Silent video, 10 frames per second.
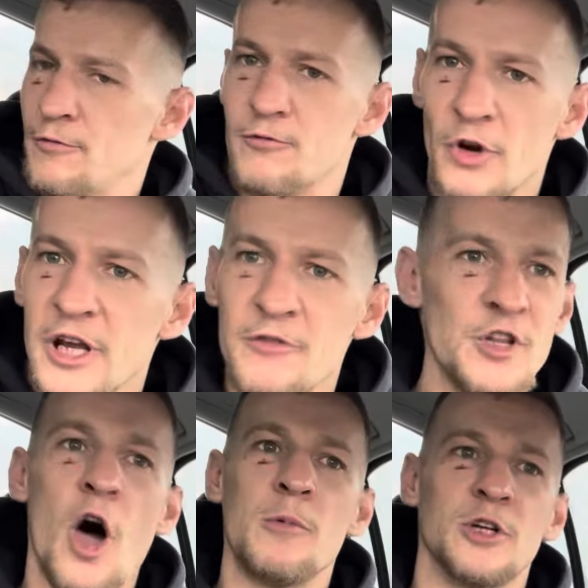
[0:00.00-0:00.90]
freaking
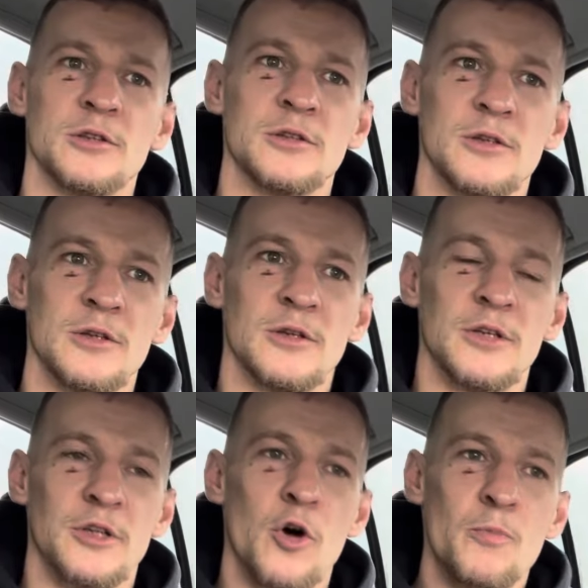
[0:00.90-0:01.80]
phenomenal,
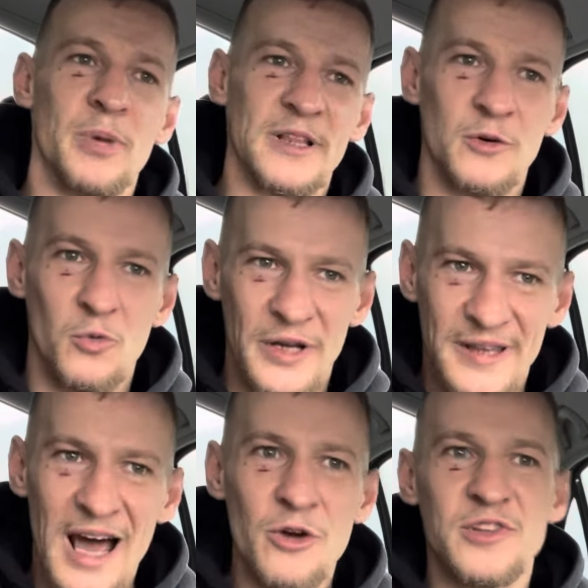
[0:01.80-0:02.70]
you know. But
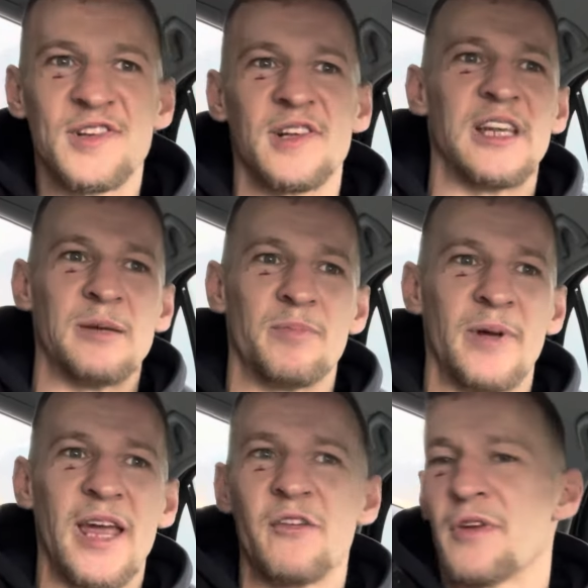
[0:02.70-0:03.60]
without sleep,
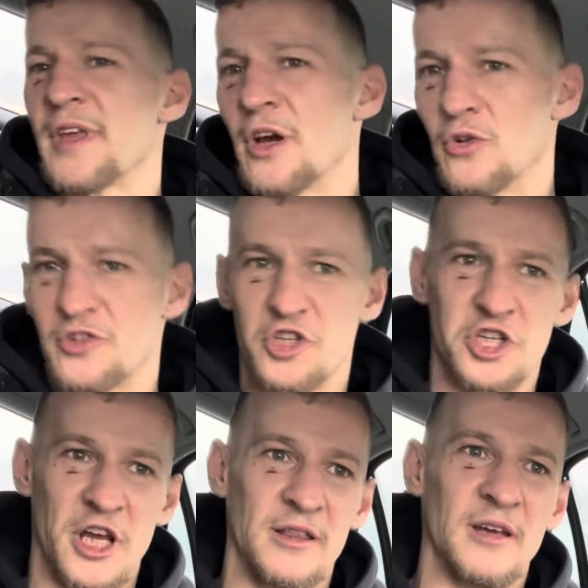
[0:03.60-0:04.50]
everything goes to
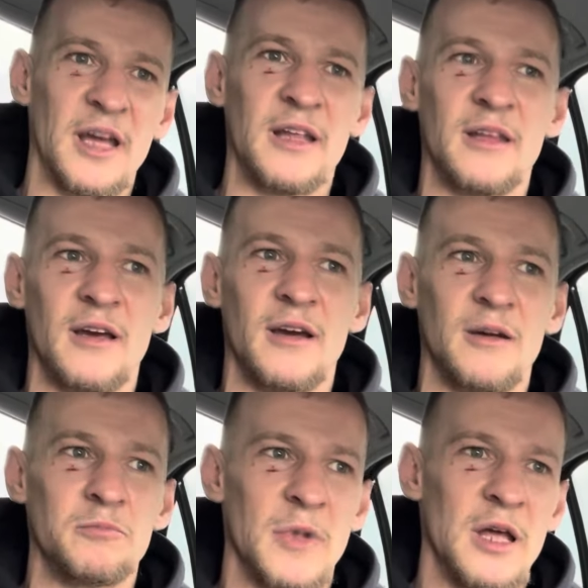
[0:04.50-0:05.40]
shit.
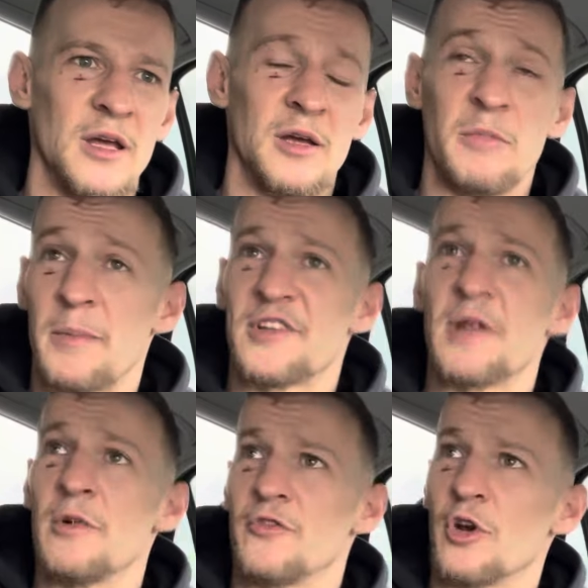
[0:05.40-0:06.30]
And maybe
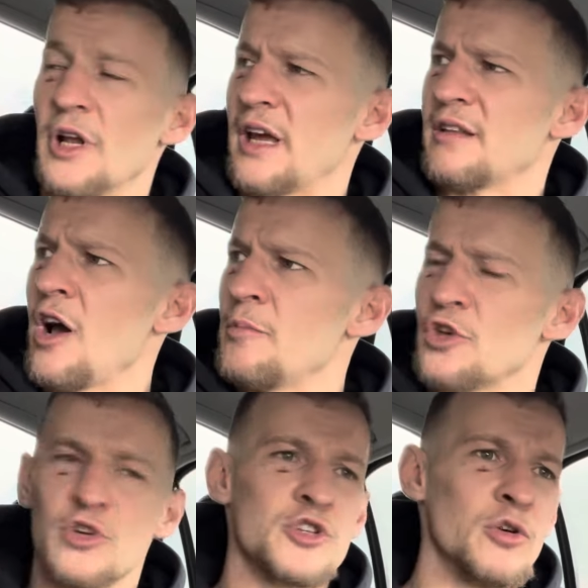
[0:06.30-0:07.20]
some of you are like, Dom, are
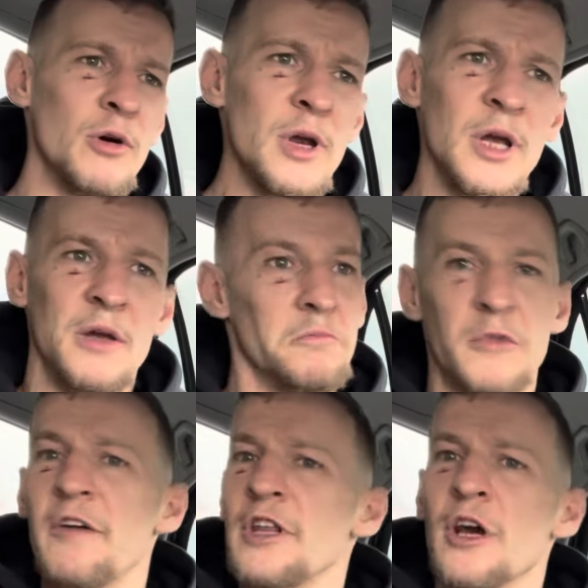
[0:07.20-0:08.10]
you sure?
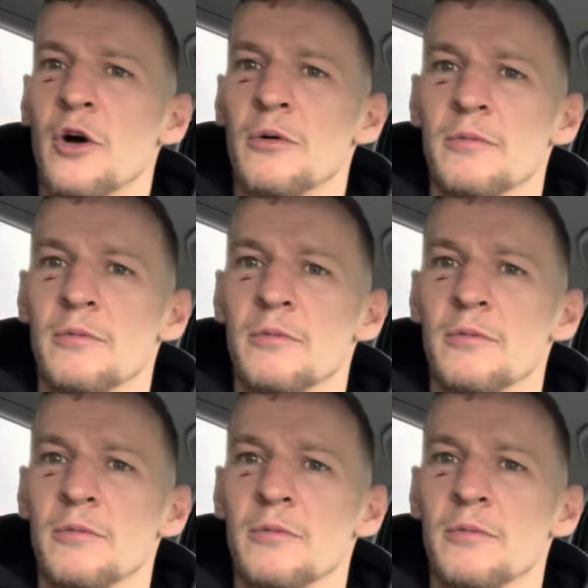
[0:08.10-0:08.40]
Give it a go.